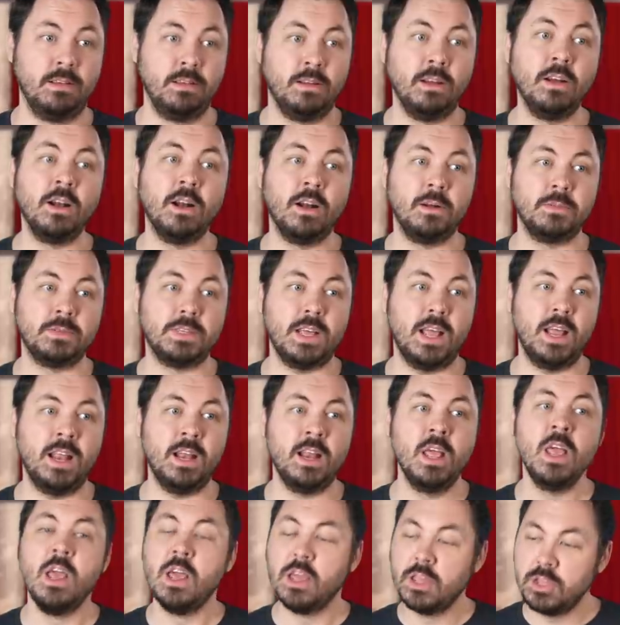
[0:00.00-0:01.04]
You know what I'm
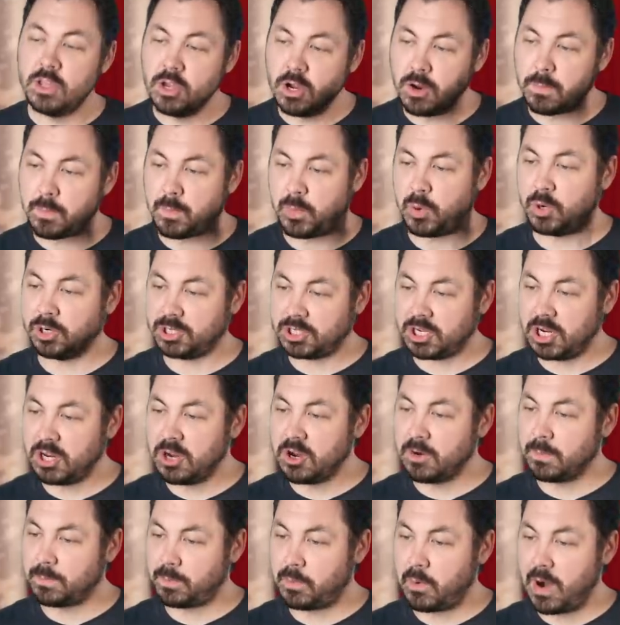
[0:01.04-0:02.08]
saying? You're pushing
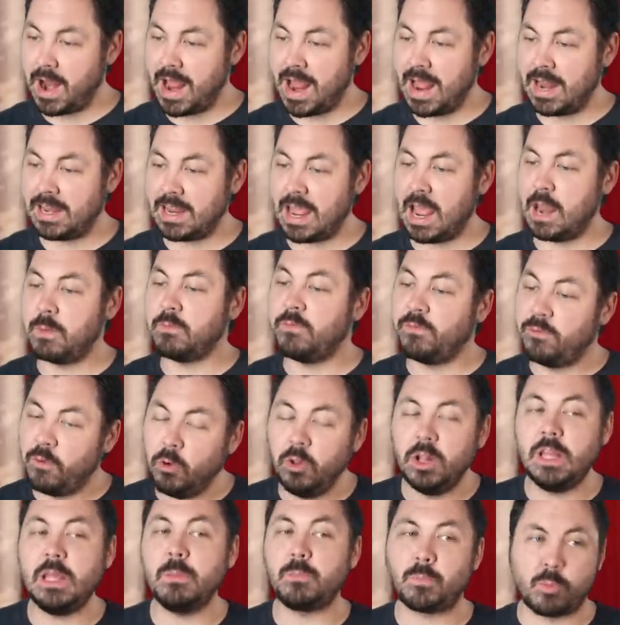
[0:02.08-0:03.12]
your brand and
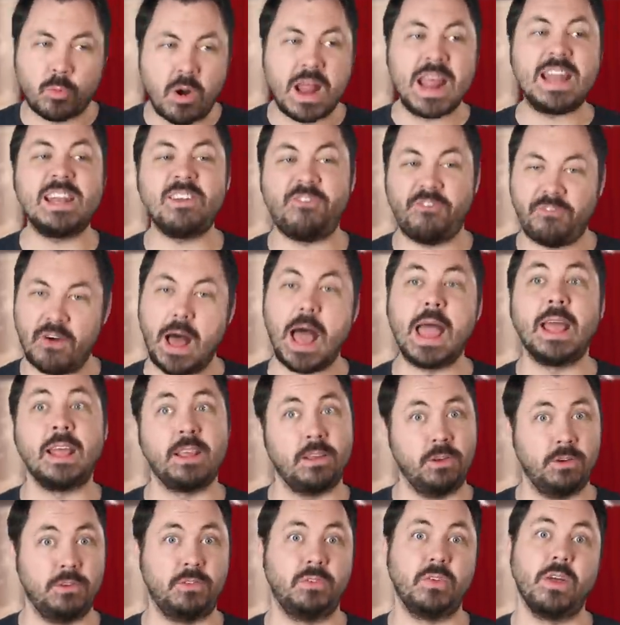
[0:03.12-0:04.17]
fully
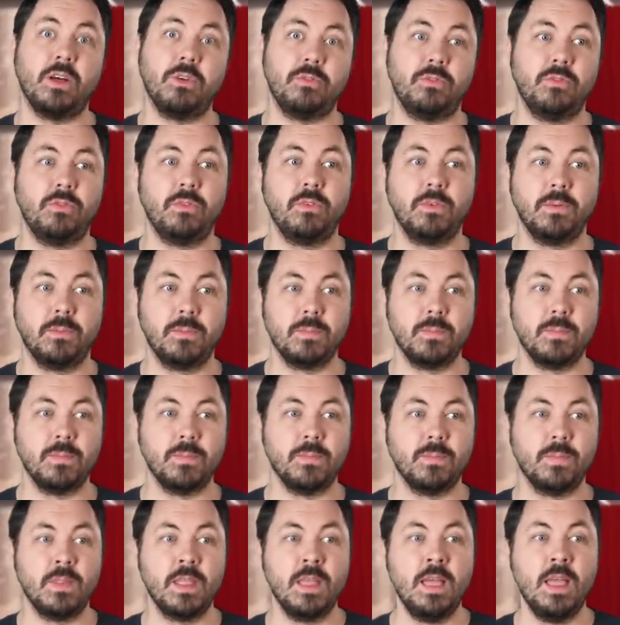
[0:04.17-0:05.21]
brandifying yourself. Are these
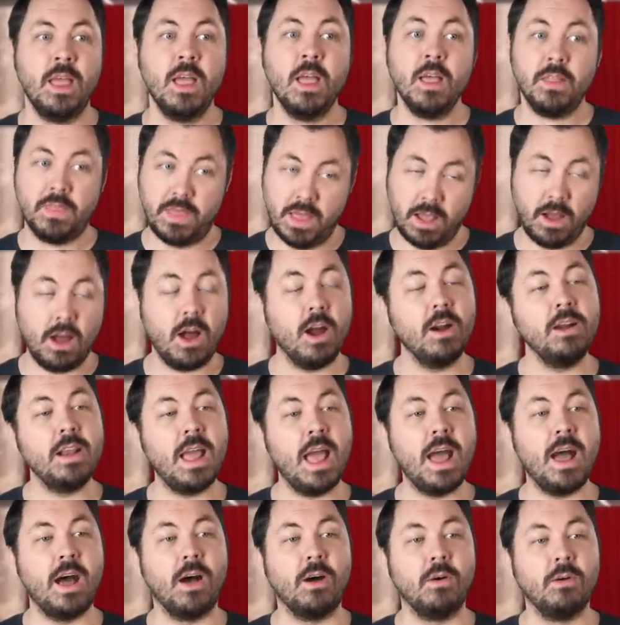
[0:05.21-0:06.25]
words? They are
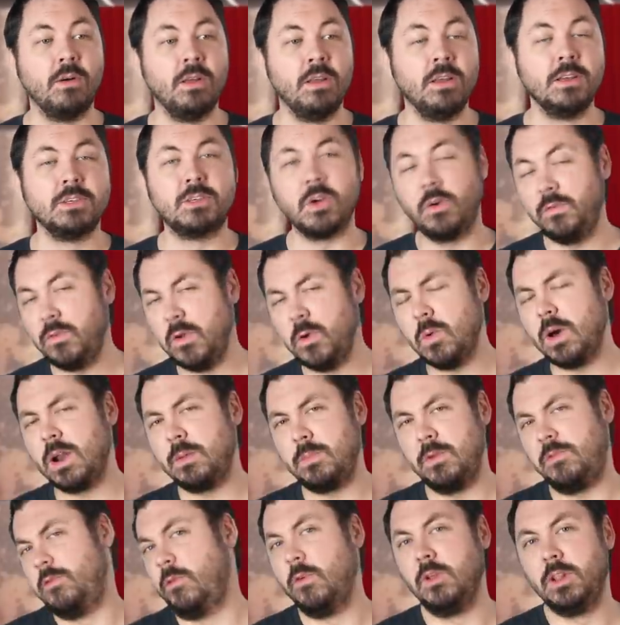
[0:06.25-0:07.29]
now. So if you want to
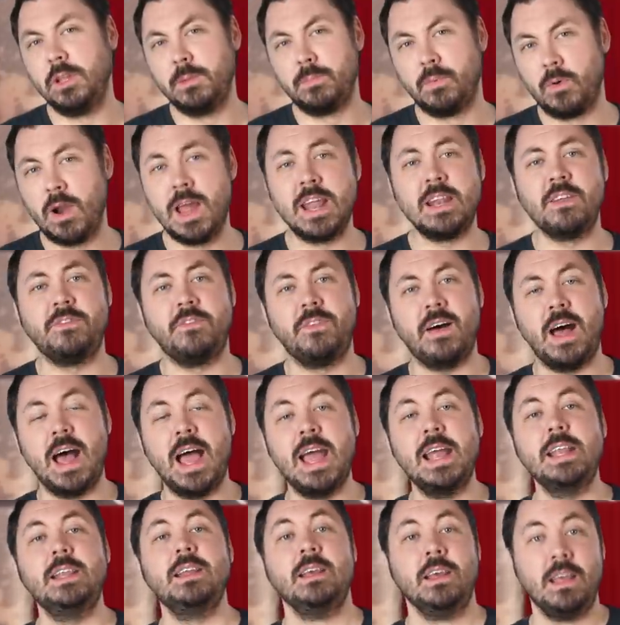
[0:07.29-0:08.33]
be fully
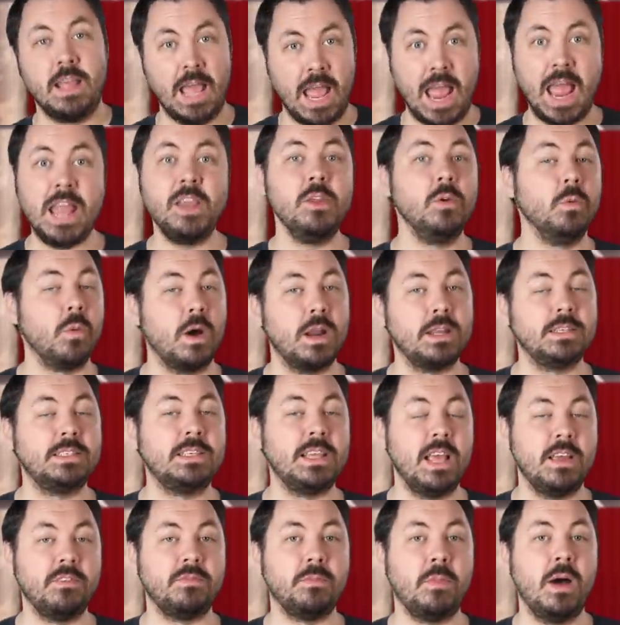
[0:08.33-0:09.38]
brandified and you want to
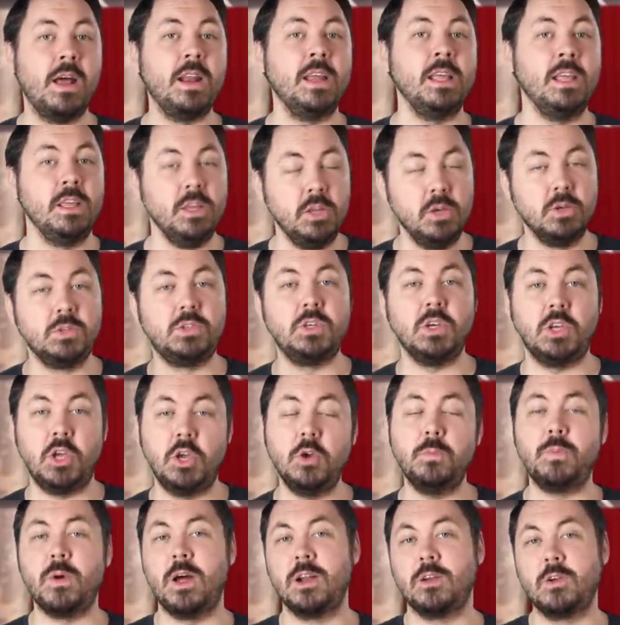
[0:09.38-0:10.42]
save money, use the
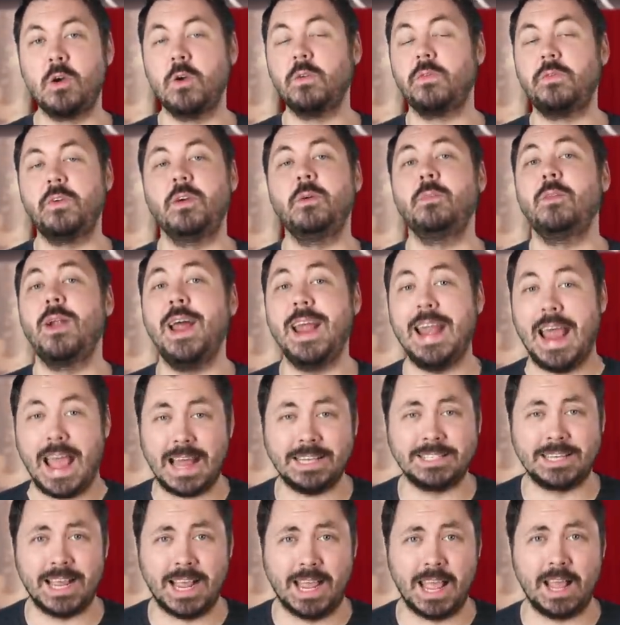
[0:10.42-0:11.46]
coupon code FilmRiot
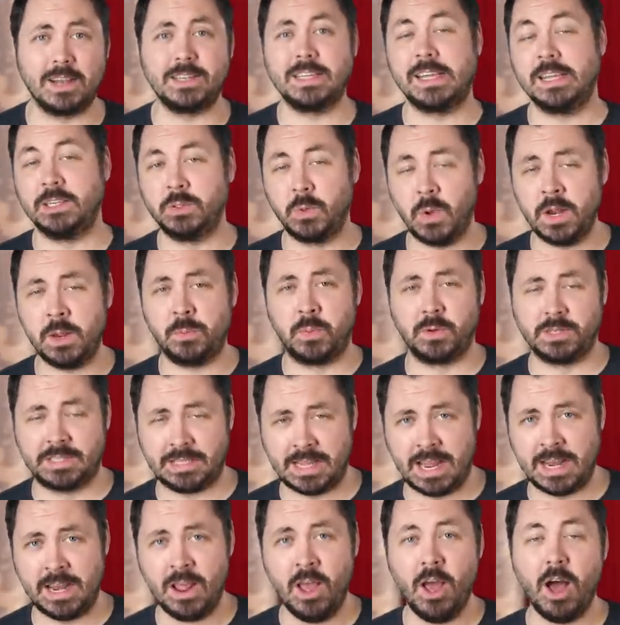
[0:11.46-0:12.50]
at checkout to get
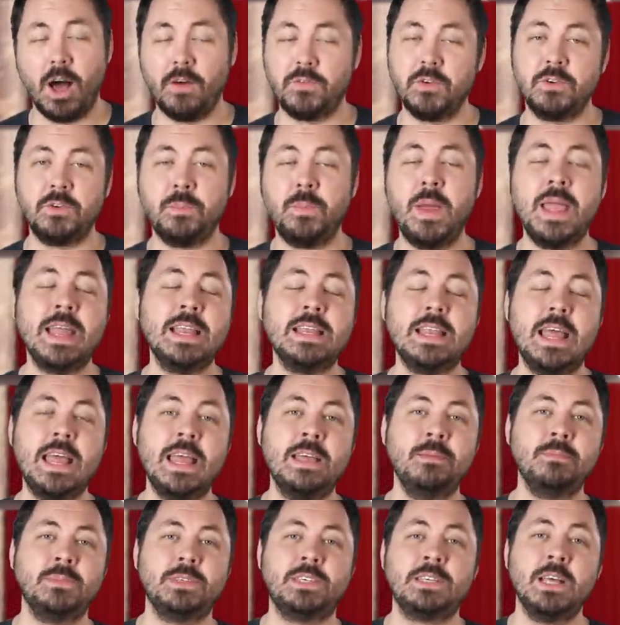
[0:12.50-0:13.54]
20% off your domain
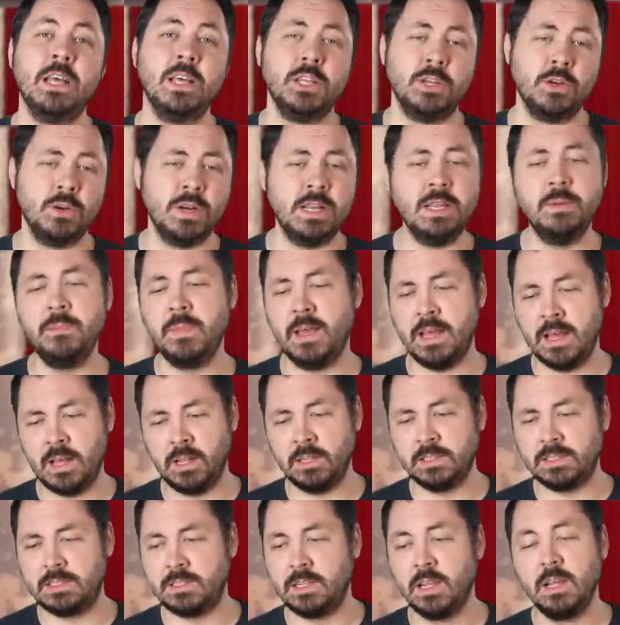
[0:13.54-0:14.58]
names, your
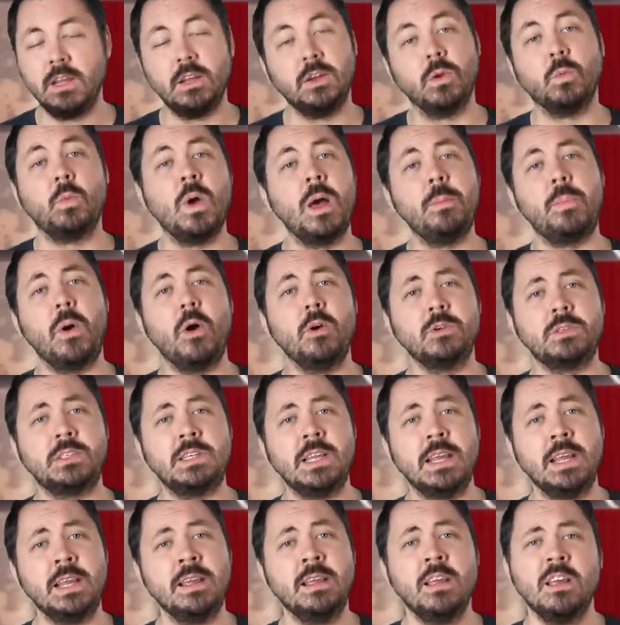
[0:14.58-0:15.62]
emails, your web
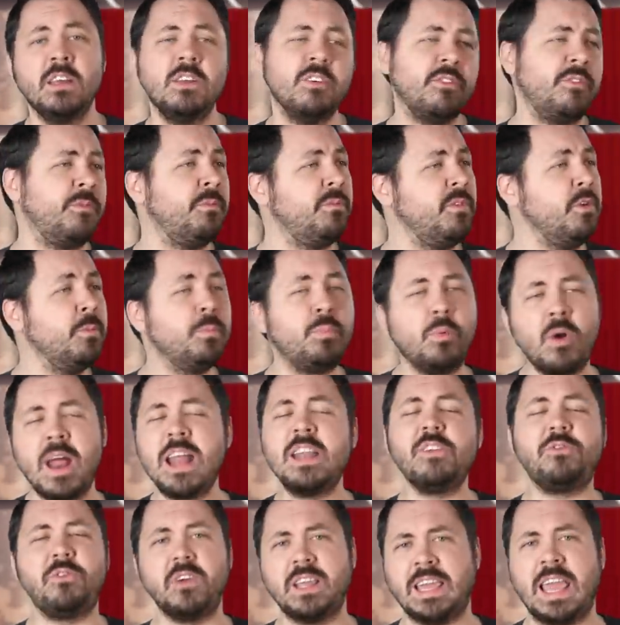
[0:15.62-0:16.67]
hosting, your
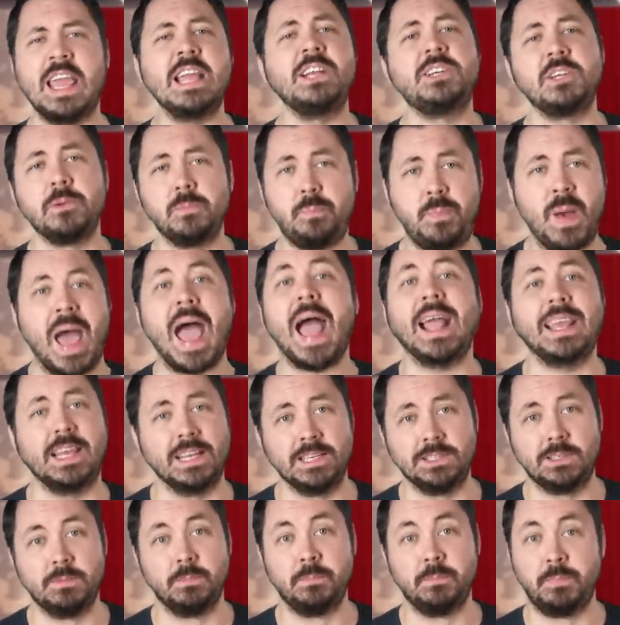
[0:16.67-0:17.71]
brandification
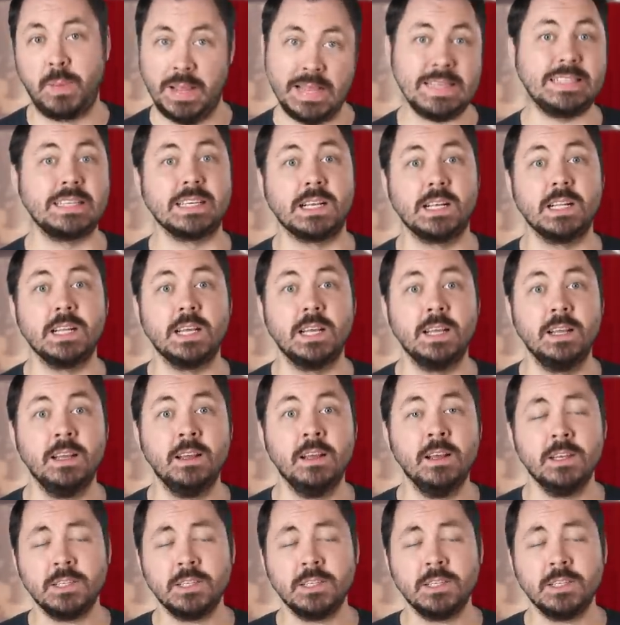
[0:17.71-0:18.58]
package, basically.